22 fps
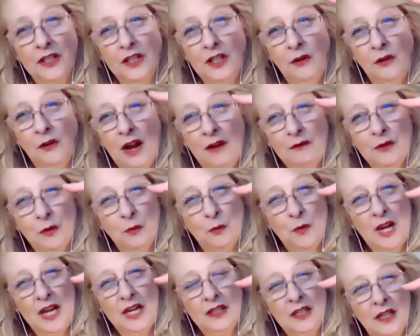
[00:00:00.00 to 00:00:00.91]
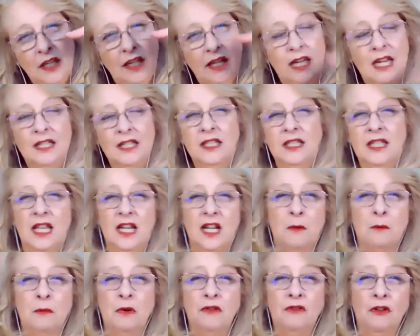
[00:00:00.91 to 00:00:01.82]
So you have to wait till it gets the
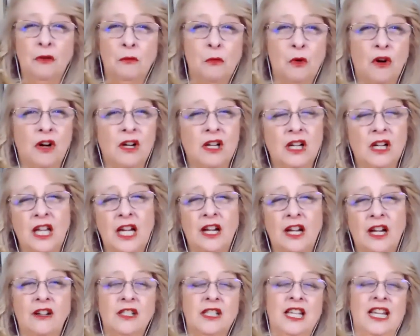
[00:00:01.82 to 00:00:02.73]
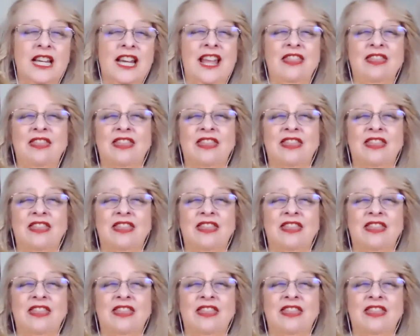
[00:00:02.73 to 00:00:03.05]
number for more clarity.